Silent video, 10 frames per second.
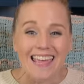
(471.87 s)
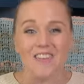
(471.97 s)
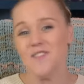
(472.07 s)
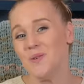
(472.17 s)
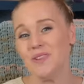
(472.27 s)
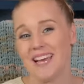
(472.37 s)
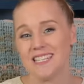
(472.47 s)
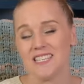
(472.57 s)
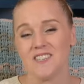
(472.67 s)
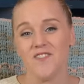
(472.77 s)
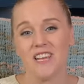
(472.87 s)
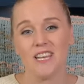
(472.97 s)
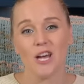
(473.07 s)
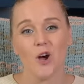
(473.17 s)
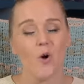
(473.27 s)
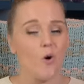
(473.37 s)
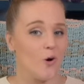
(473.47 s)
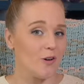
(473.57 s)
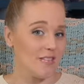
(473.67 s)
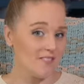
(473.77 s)
If you liked this video
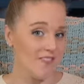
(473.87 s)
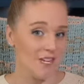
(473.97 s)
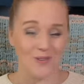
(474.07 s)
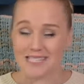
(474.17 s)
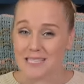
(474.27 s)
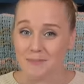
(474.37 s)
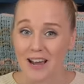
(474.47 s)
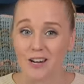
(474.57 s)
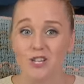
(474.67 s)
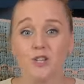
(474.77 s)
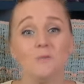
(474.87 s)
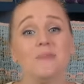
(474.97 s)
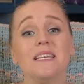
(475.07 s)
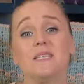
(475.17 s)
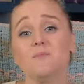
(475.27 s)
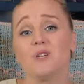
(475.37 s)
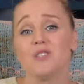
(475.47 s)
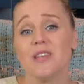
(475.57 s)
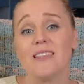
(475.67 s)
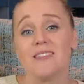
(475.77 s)
or this video inspired you, please push
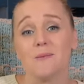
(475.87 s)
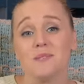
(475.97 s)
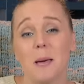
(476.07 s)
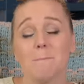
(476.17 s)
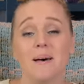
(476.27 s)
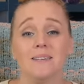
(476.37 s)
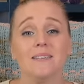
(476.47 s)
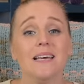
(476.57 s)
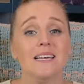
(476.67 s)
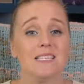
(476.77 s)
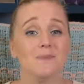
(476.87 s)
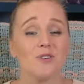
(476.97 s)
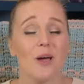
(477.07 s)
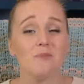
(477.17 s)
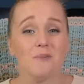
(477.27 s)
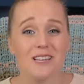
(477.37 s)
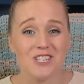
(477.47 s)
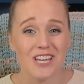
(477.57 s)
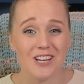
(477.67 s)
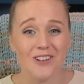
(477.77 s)
that thumbs up button. Subscribe to my
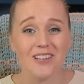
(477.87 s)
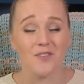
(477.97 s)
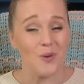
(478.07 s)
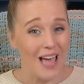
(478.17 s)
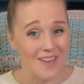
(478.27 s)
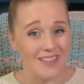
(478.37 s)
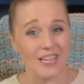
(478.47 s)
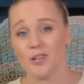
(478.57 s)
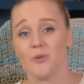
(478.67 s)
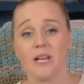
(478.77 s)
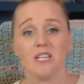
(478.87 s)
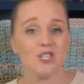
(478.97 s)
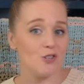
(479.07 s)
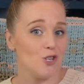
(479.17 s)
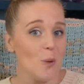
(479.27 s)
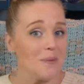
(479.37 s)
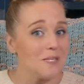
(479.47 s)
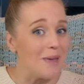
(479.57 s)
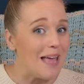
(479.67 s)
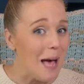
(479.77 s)
channel if you haven't yet already so you don't
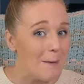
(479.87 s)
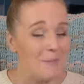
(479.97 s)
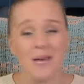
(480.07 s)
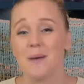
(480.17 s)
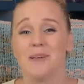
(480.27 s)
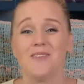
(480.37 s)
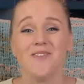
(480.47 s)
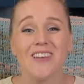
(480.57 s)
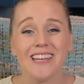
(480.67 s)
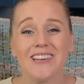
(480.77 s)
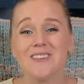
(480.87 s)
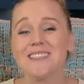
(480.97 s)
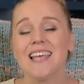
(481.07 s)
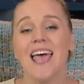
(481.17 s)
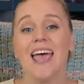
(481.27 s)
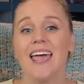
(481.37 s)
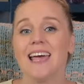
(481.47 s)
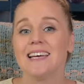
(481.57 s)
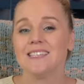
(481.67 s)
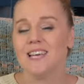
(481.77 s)
miss my upcoming videos.
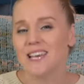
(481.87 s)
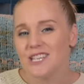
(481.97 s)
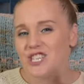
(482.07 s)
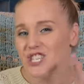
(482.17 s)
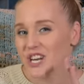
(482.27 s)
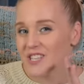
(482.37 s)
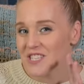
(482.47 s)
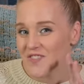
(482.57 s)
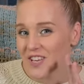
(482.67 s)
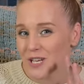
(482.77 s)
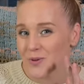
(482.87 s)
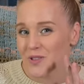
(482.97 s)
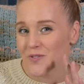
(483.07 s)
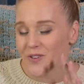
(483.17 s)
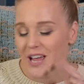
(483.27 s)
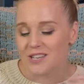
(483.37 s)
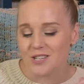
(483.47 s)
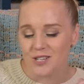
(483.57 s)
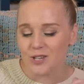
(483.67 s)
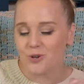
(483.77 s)
And share this video with a friend
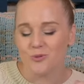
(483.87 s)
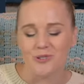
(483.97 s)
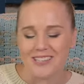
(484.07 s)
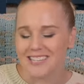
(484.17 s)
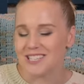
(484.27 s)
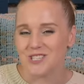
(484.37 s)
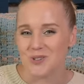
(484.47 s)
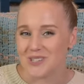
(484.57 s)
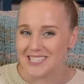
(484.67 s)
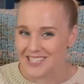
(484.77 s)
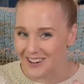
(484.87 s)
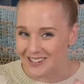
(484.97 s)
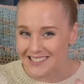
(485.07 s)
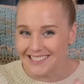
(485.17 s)
who really enjoys yarn.